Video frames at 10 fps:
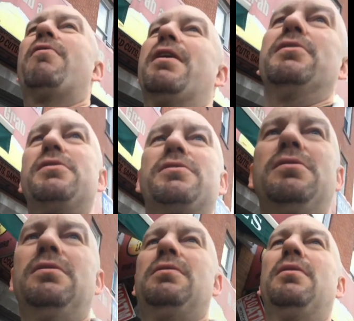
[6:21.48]
rights.
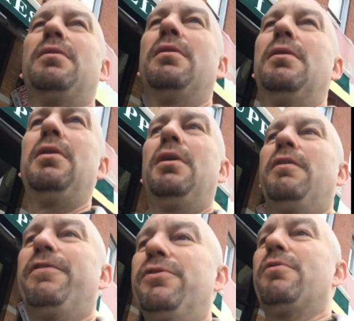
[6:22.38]

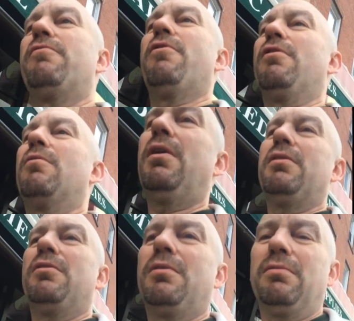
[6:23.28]
If you're doing wrong, well,
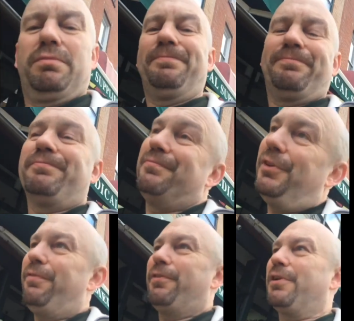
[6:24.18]
you know what?
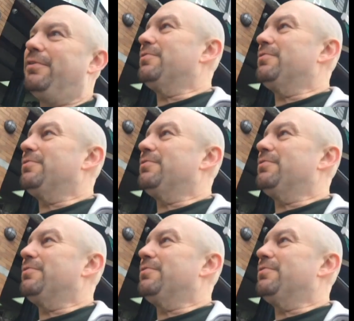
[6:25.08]
You fucking